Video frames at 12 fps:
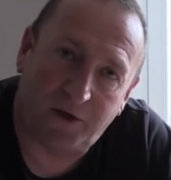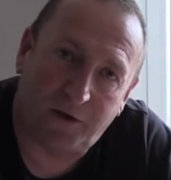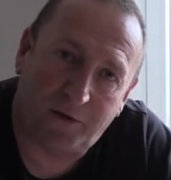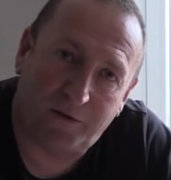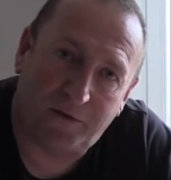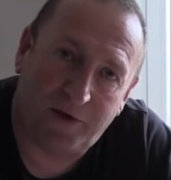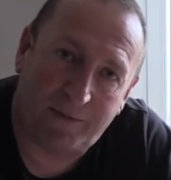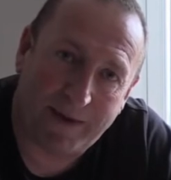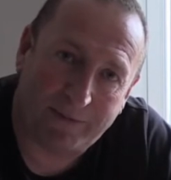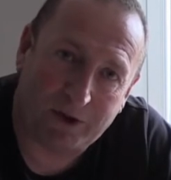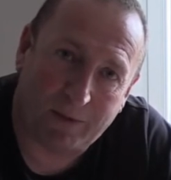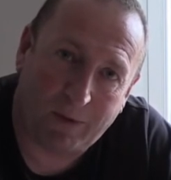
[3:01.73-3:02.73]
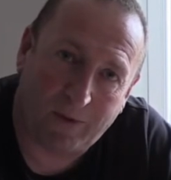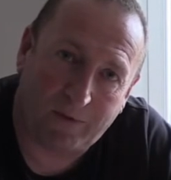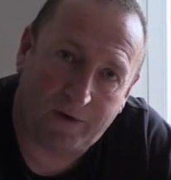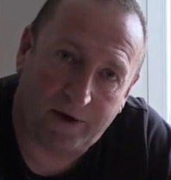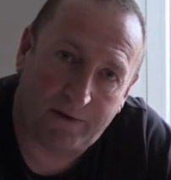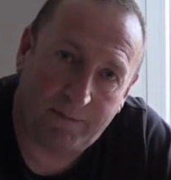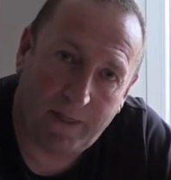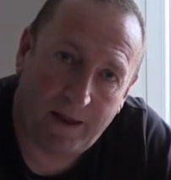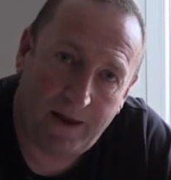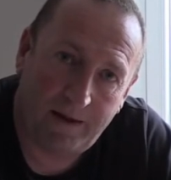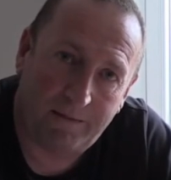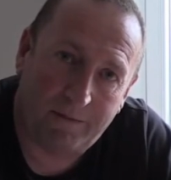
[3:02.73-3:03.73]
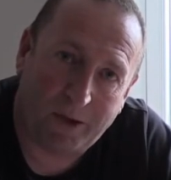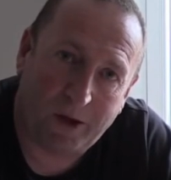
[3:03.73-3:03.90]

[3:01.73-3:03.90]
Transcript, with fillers: of a membership offer but